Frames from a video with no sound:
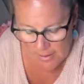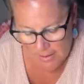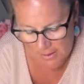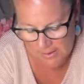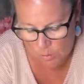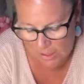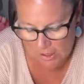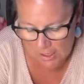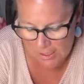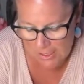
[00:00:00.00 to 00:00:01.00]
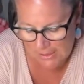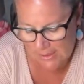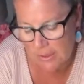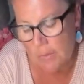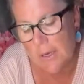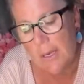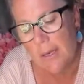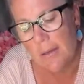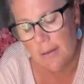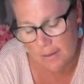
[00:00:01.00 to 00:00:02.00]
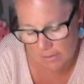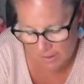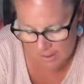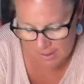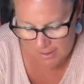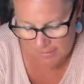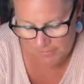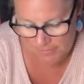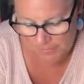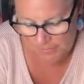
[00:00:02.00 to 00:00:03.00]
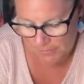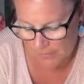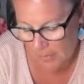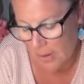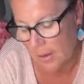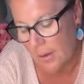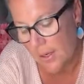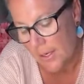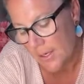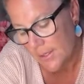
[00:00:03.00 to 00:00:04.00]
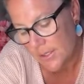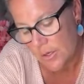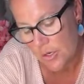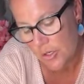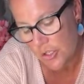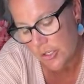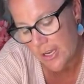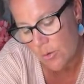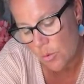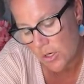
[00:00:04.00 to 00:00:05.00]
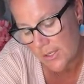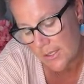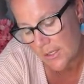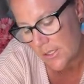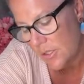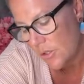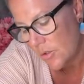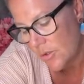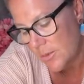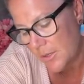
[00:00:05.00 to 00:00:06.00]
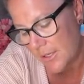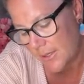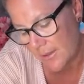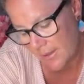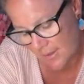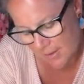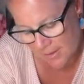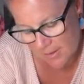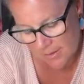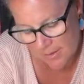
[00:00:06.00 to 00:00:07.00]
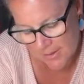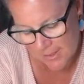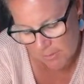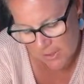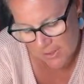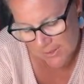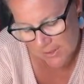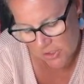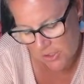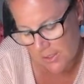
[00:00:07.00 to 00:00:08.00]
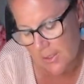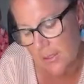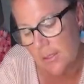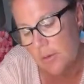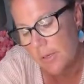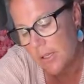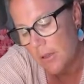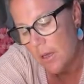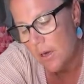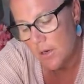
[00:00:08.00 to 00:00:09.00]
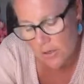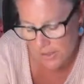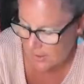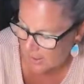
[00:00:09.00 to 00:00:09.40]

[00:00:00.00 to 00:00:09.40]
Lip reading: is where it needs to be. Okay. So usually it works in 2s, but some of this is just a little bit longer, so I